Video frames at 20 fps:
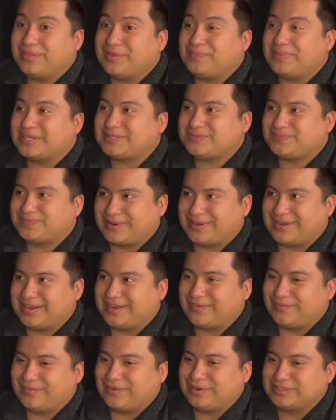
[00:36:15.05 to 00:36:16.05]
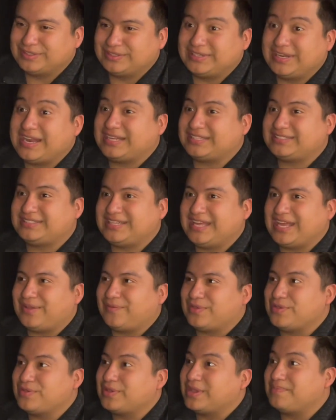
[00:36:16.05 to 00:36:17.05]
best part was the next day
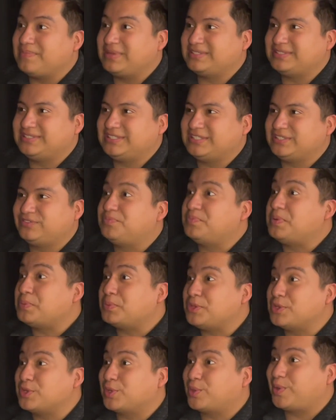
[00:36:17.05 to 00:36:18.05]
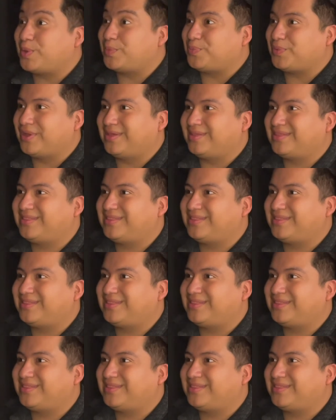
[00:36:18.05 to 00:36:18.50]
when you get messages from people you grew up with.